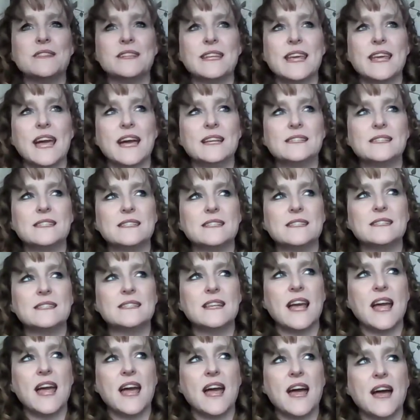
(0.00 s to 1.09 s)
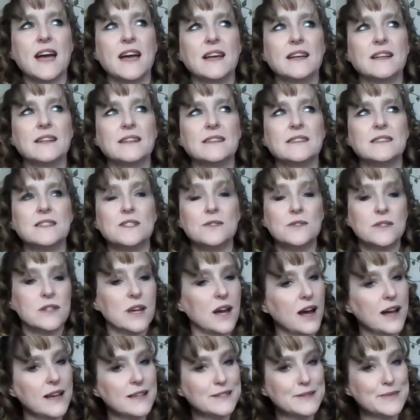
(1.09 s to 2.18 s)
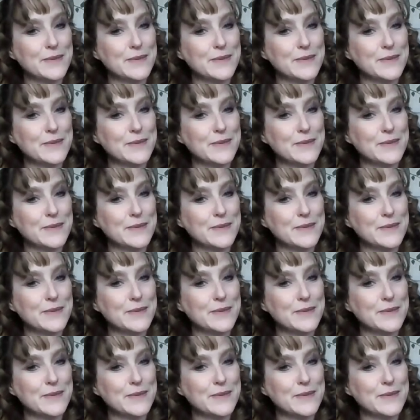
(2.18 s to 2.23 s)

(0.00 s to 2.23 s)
in Kansas and Utah as